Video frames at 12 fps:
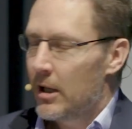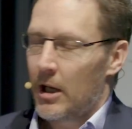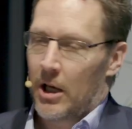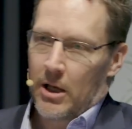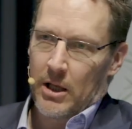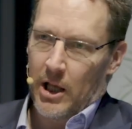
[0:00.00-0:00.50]

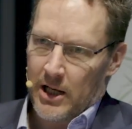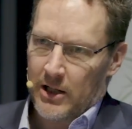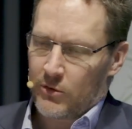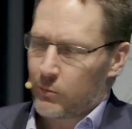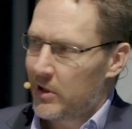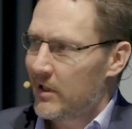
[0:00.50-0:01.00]
And
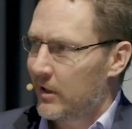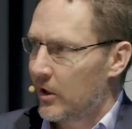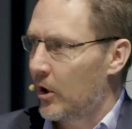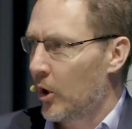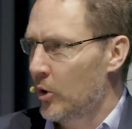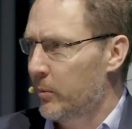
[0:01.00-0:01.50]
that's really going
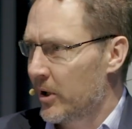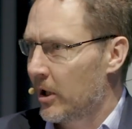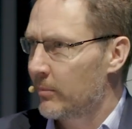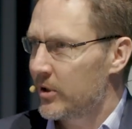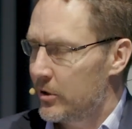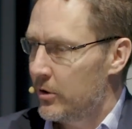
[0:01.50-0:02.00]
to open
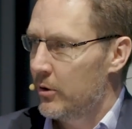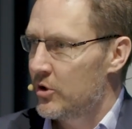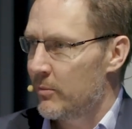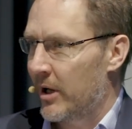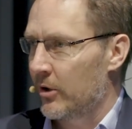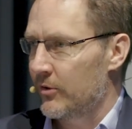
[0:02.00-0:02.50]
up huge
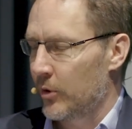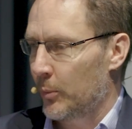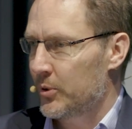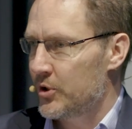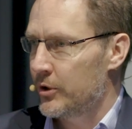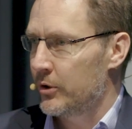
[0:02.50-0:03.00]
amounts of
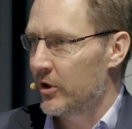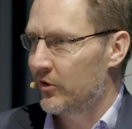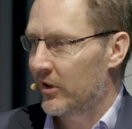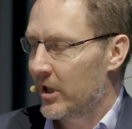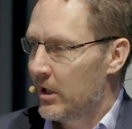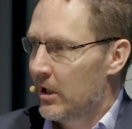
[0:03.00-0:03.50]

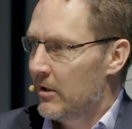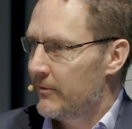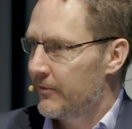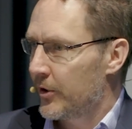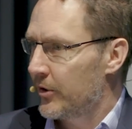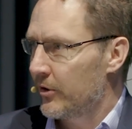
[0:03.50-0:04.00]
opportunity
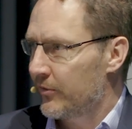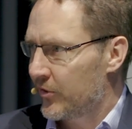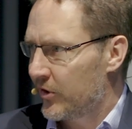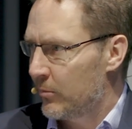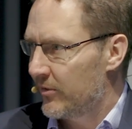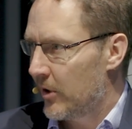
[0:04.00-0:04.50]
for
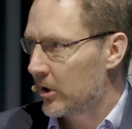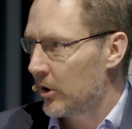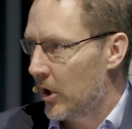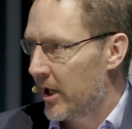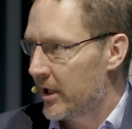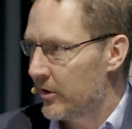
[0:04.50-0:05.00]
some of our
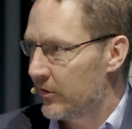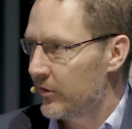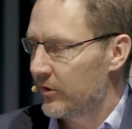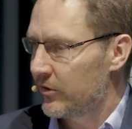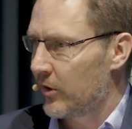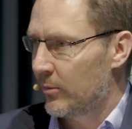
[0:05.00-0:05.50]
clients,
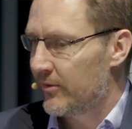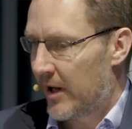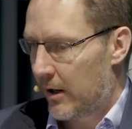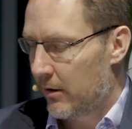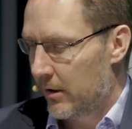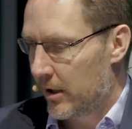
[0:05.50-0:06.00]
some of
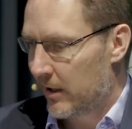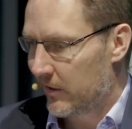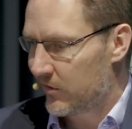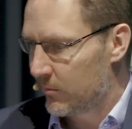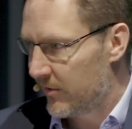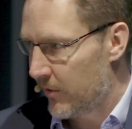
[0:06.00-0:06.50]

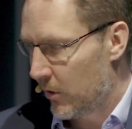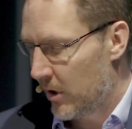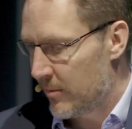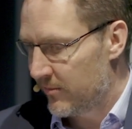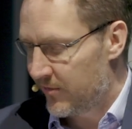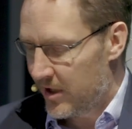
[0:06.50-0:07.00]

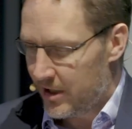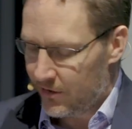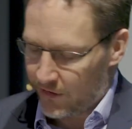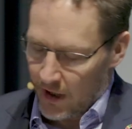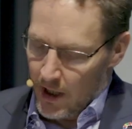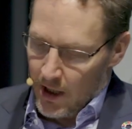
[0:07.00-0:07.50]
OMV's